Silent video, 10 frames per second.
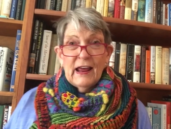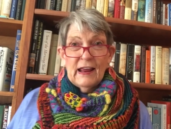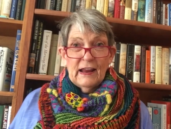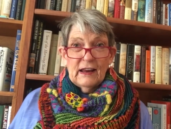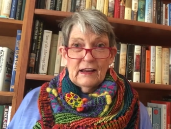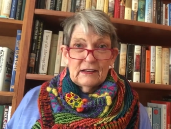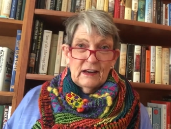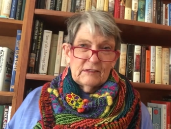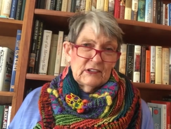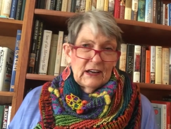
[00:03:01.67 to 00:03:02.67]
and
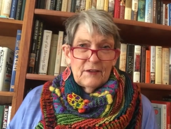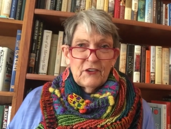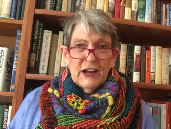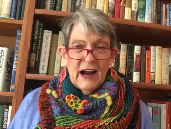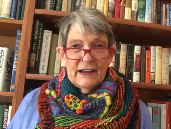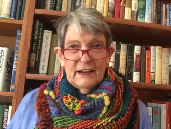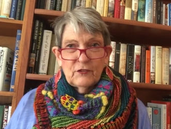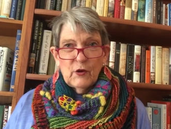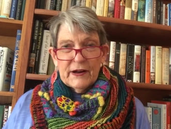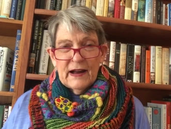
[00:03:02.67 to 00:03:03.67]
uh, to give you an idea
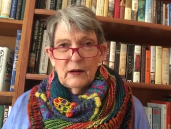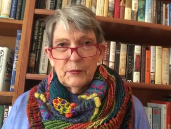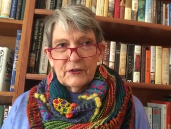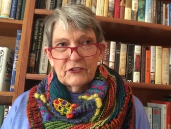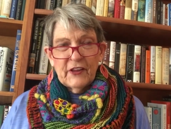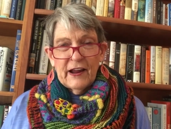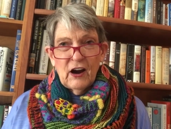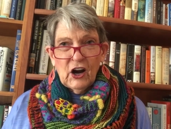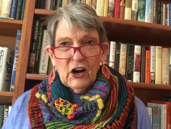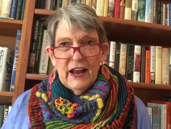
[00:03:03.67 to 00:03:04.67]
of what kind of books they
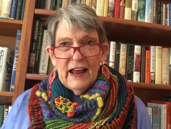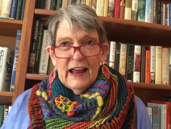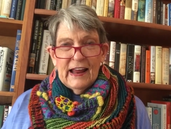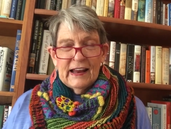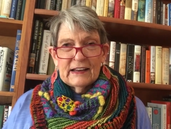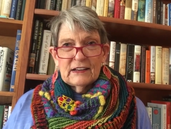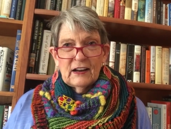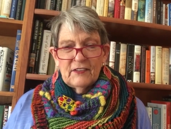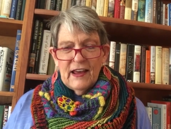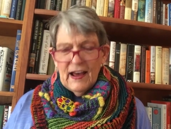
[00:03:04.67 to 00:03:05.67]
are. And
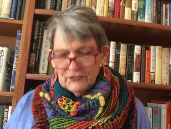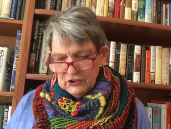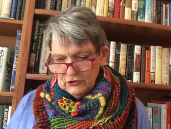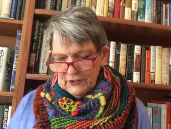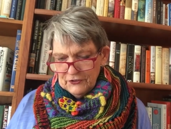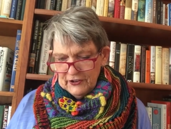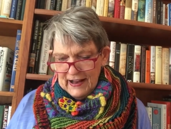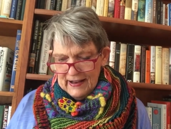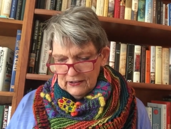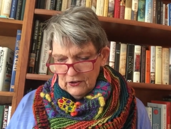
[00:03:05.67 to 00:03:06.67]
uh, they have two different
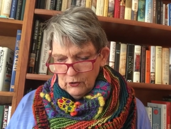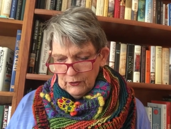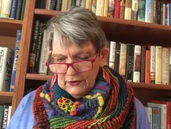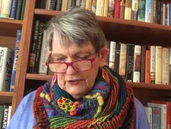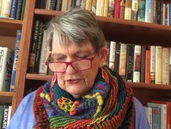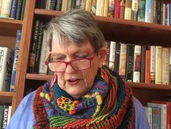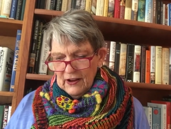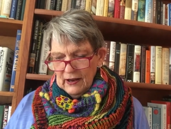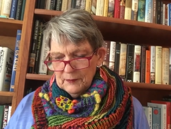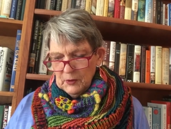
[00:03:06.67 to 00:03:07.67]
categories,
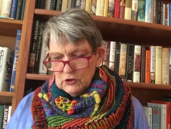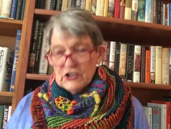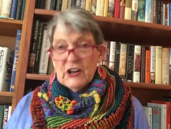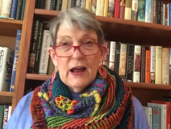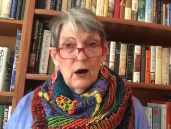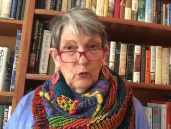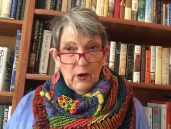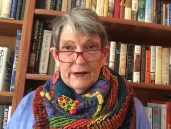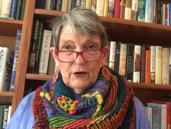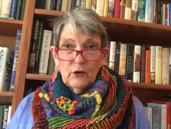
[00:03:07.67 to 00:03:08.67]
emerging
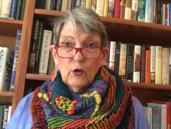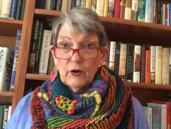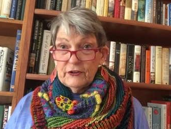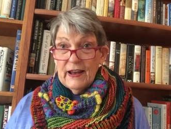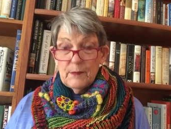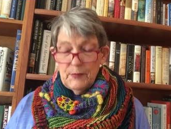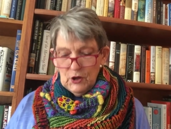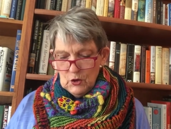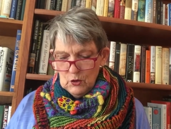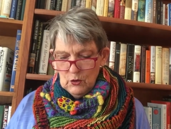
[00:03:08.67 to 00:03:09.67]
writer or
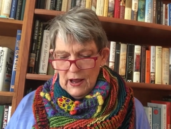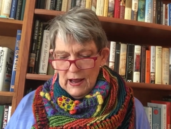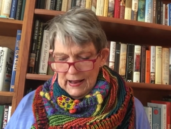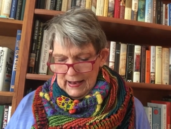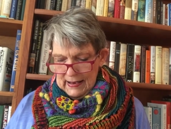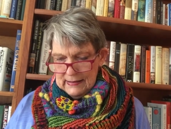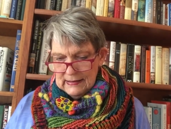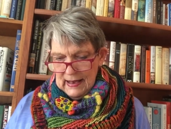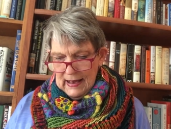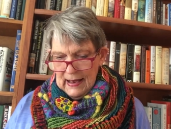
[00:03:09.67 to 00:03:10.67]
debut
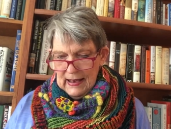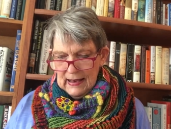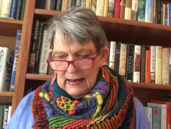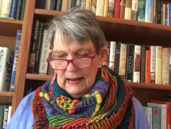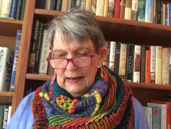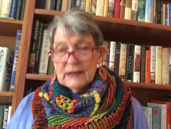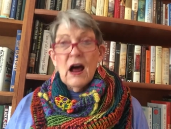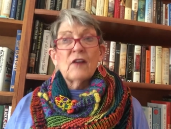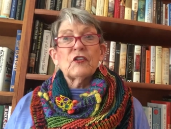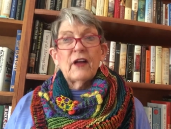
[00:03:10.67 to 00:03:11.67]
and a uh,
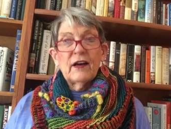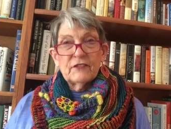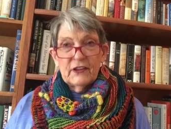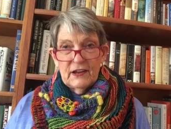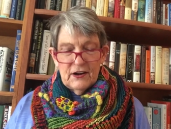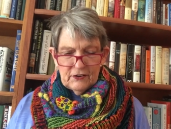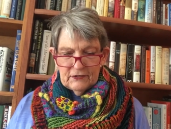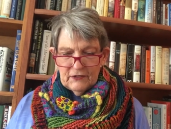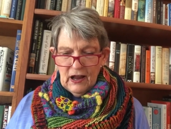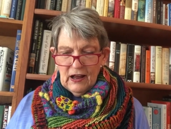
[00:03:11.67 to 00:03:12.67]
novel of the
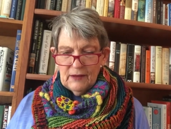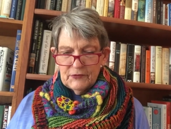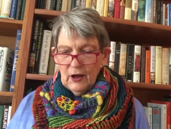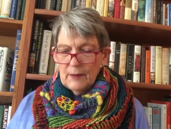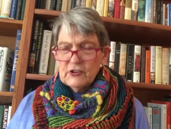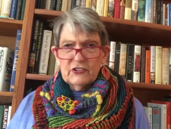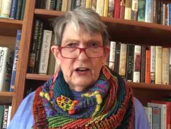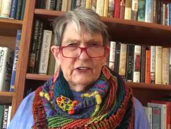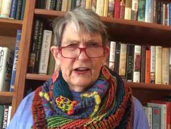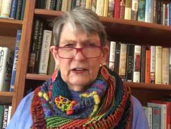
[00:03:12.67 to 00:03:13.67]
year. Uh, so I'm just
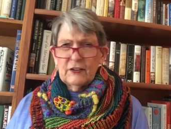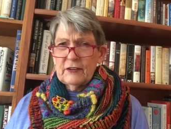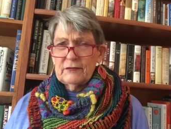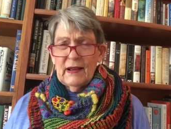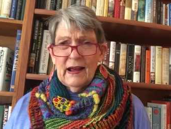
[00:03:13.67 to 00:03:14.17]
going to take a look.